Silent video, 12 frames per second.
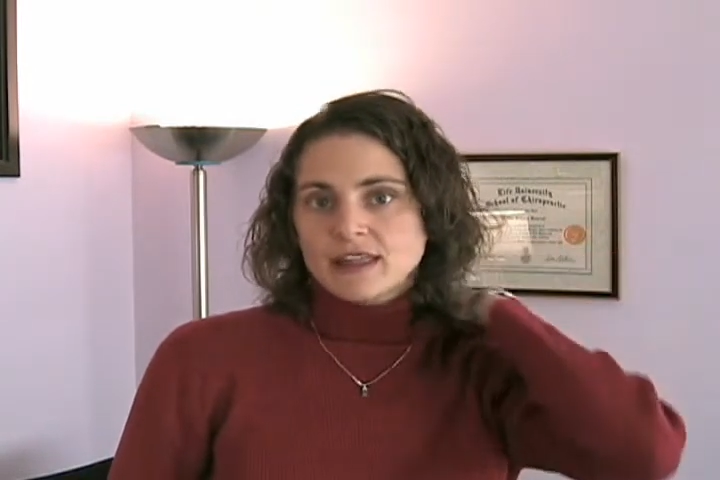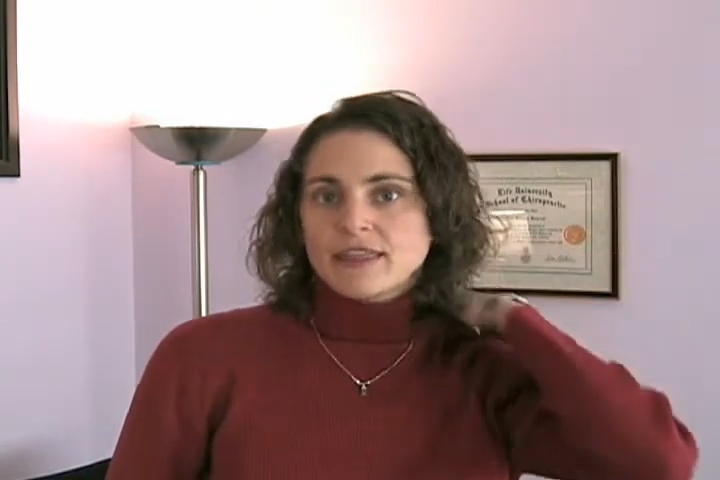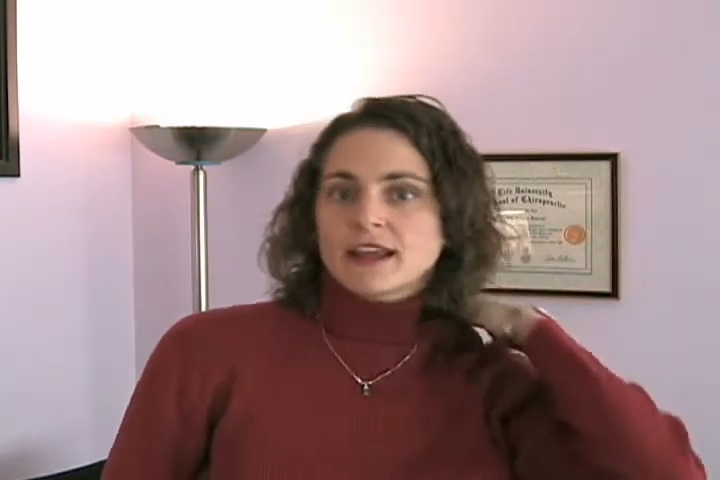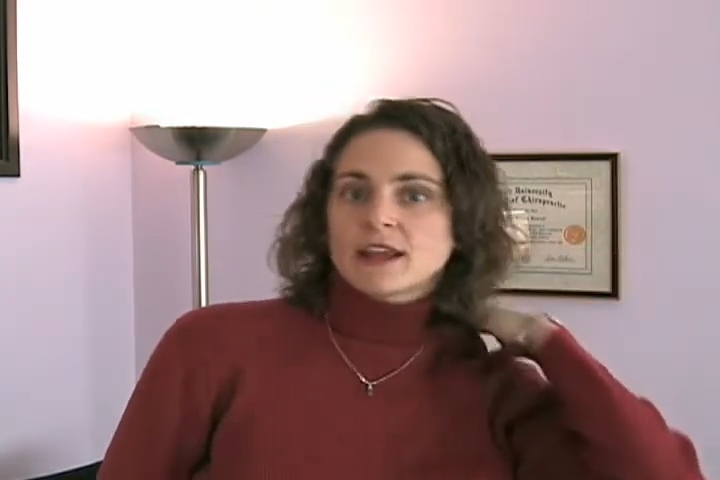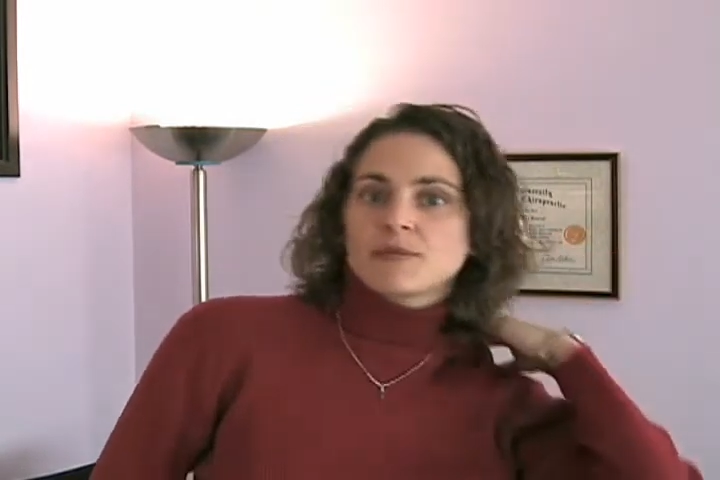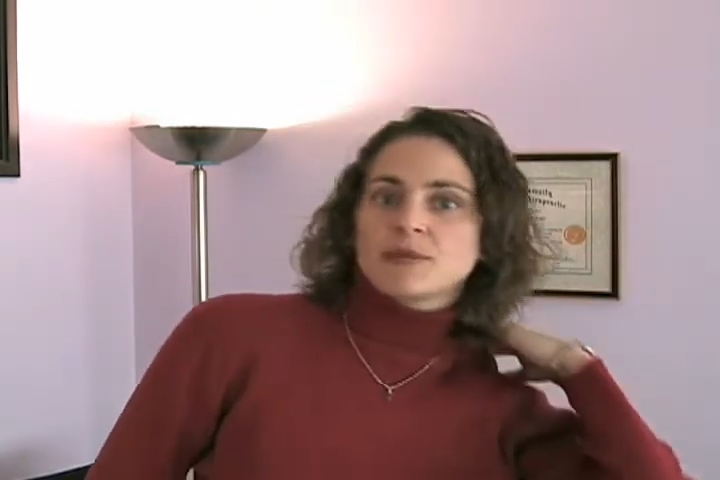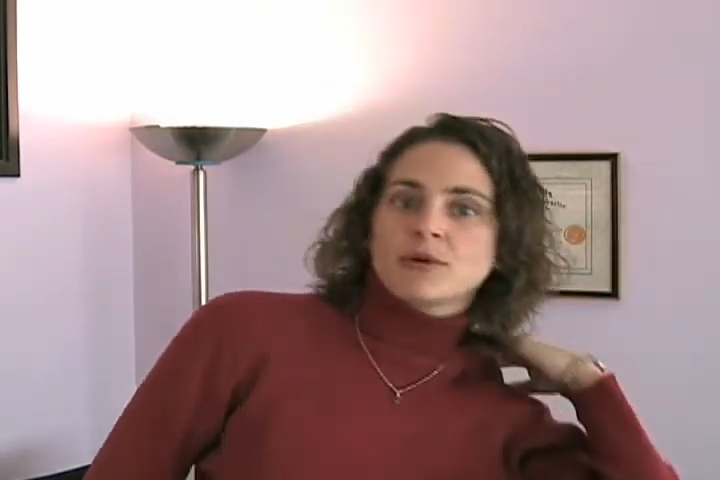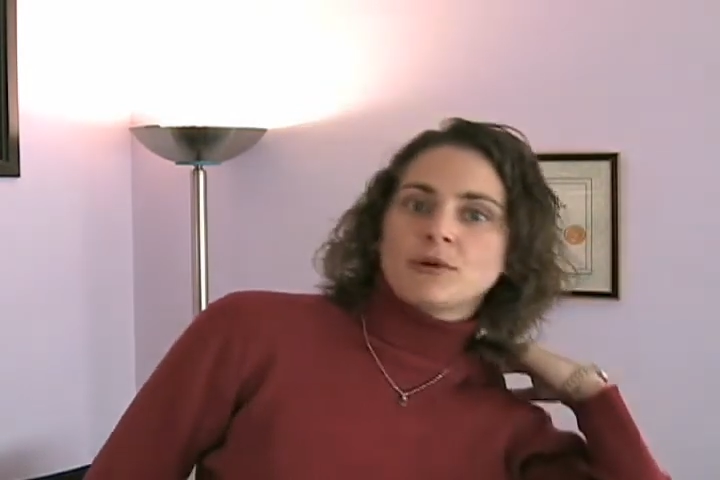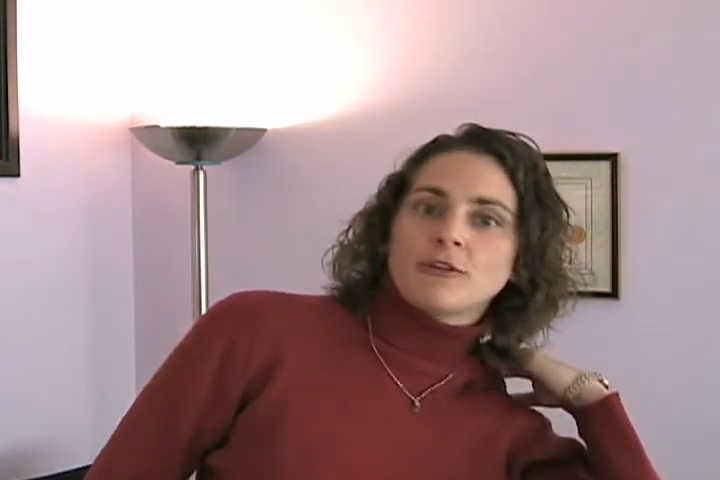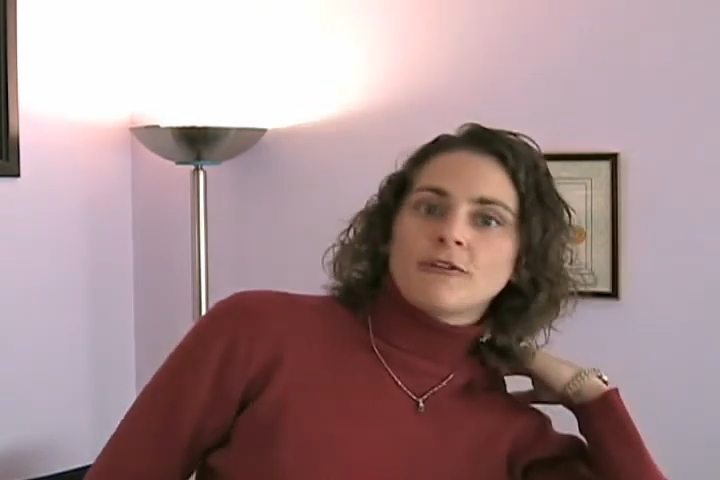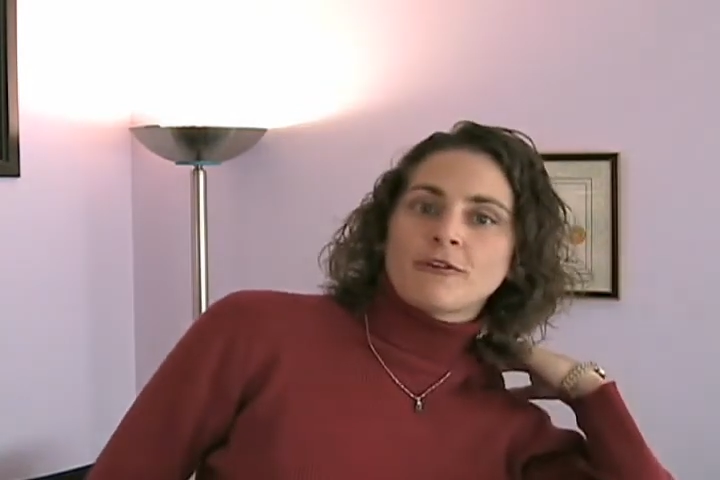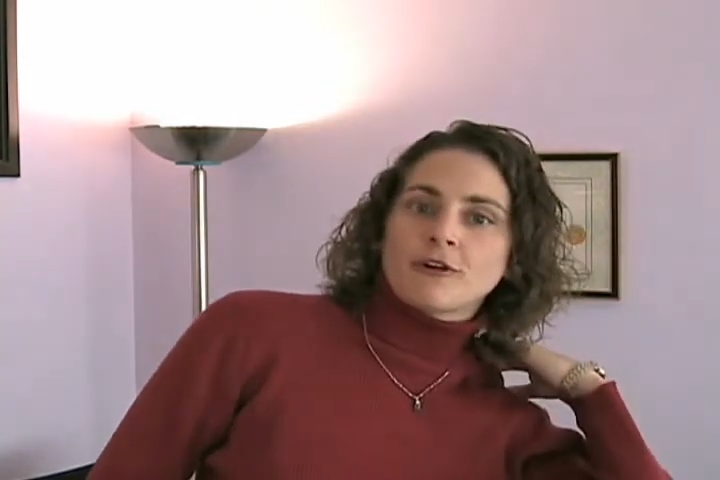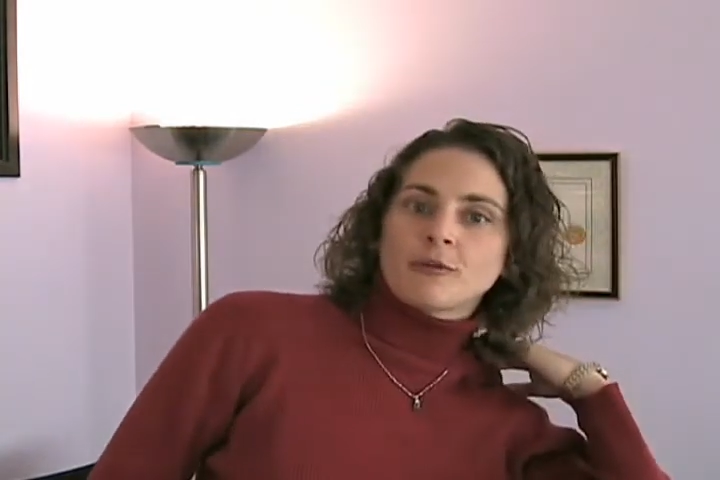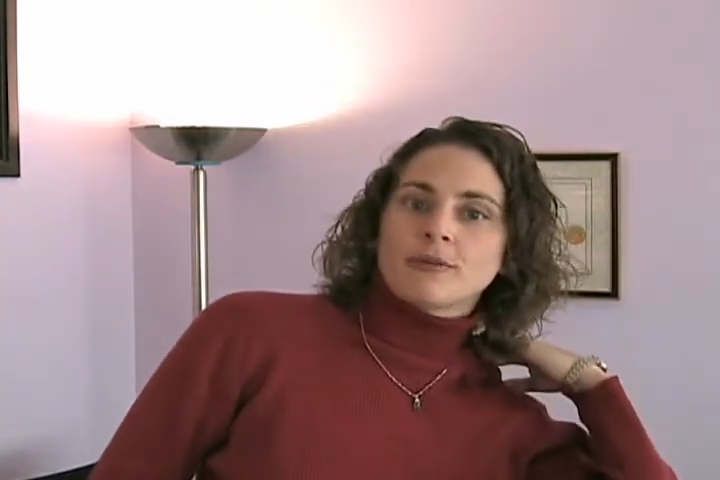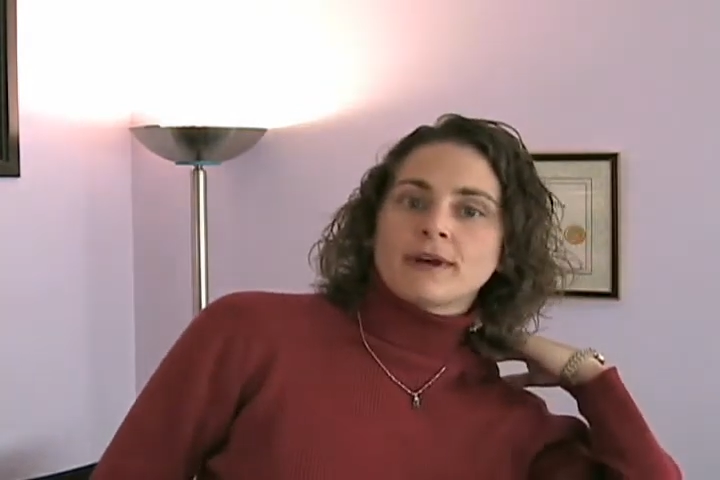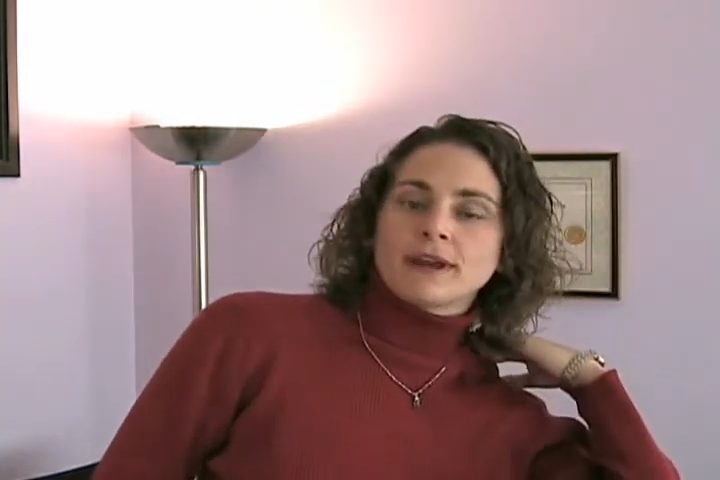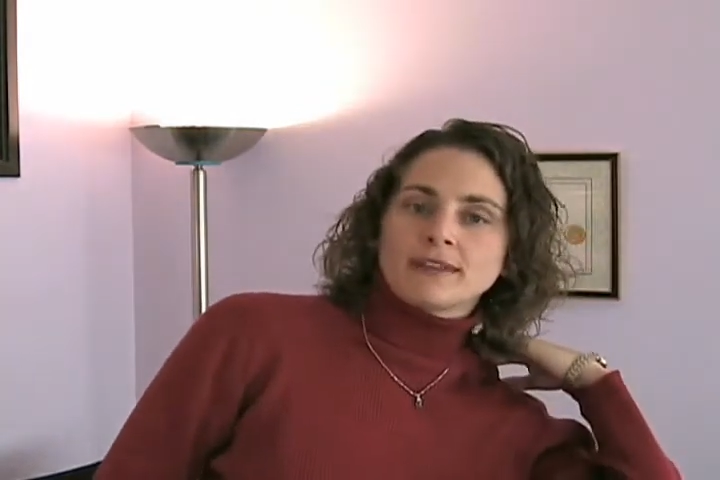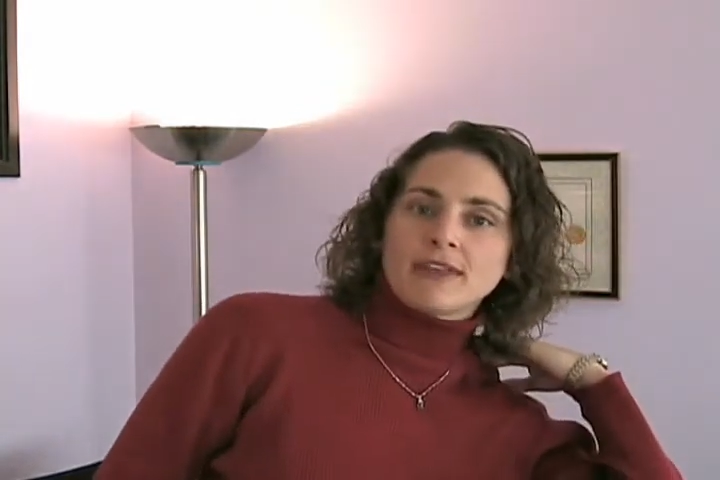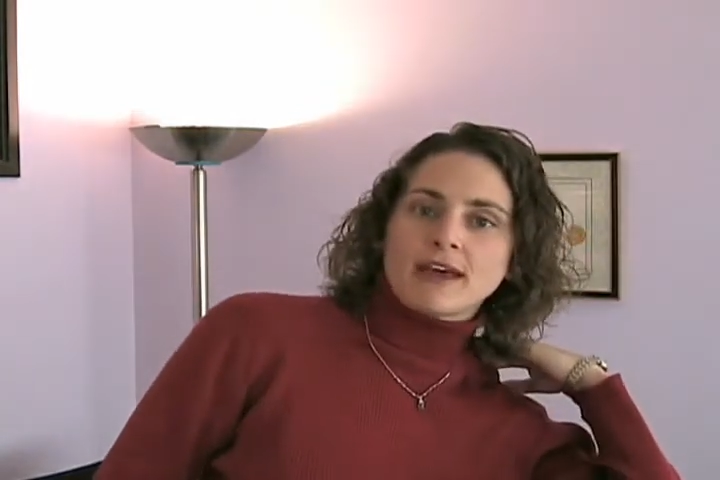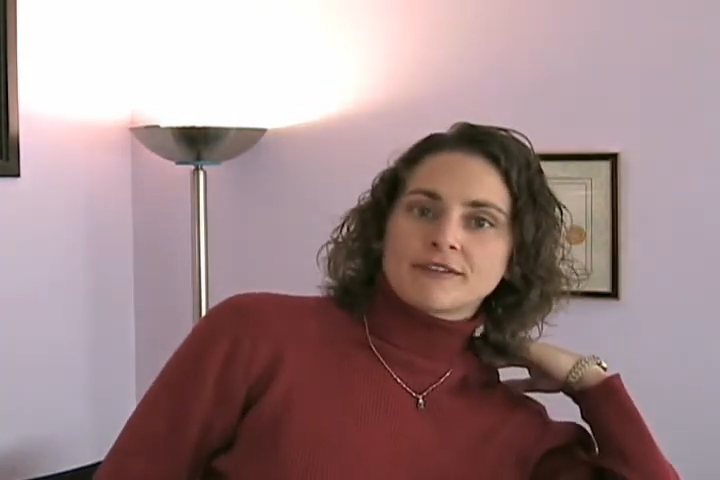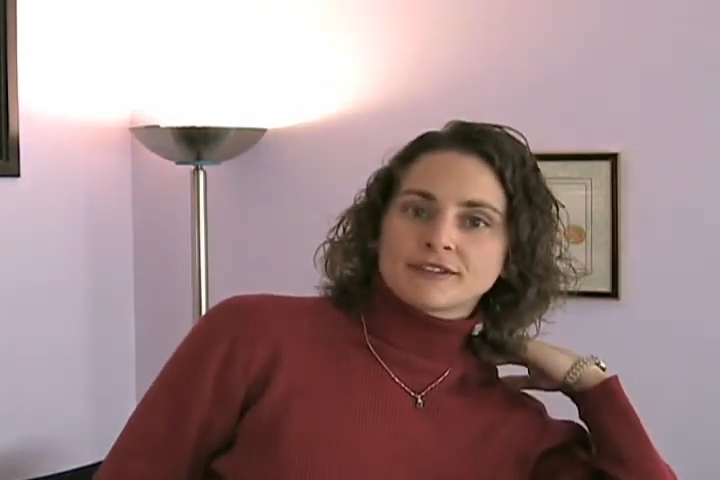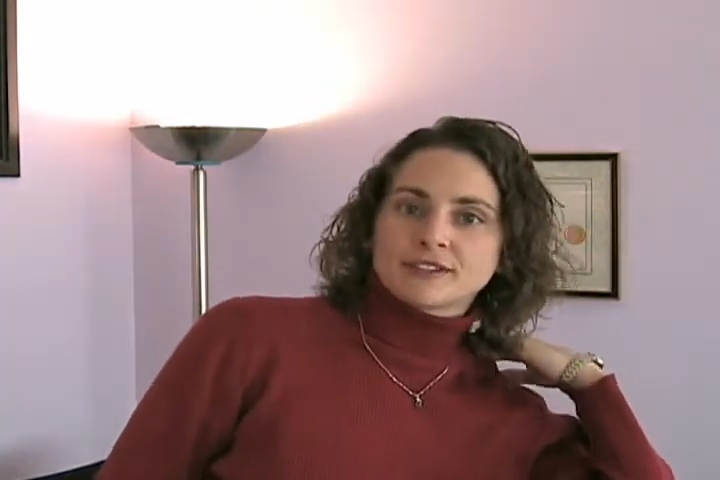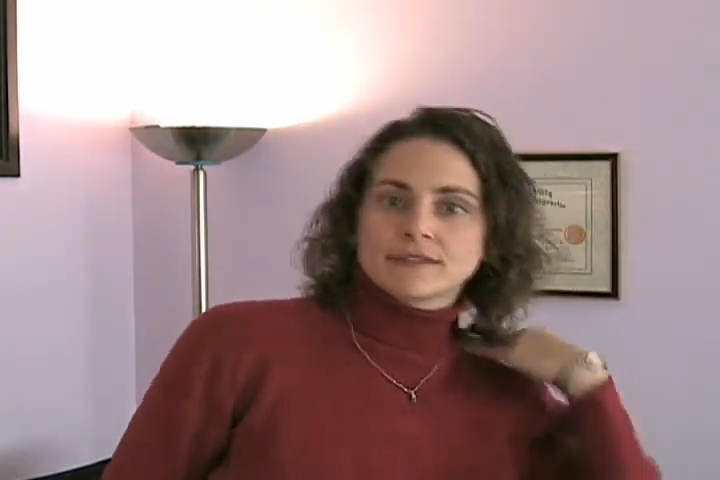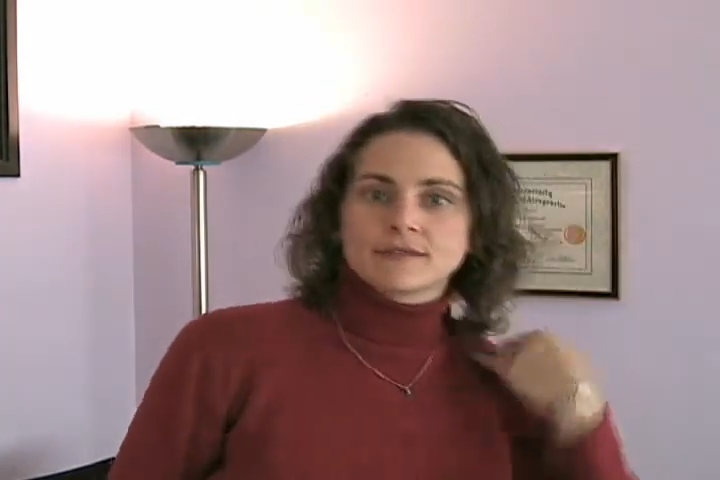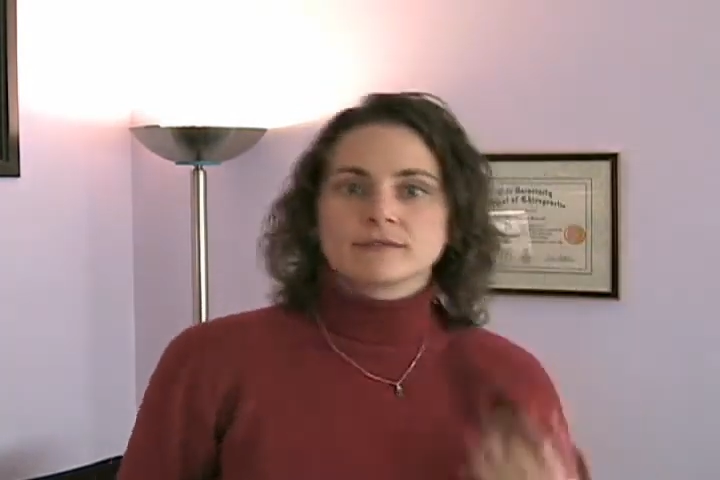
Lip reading: that can pull the vertebrae left.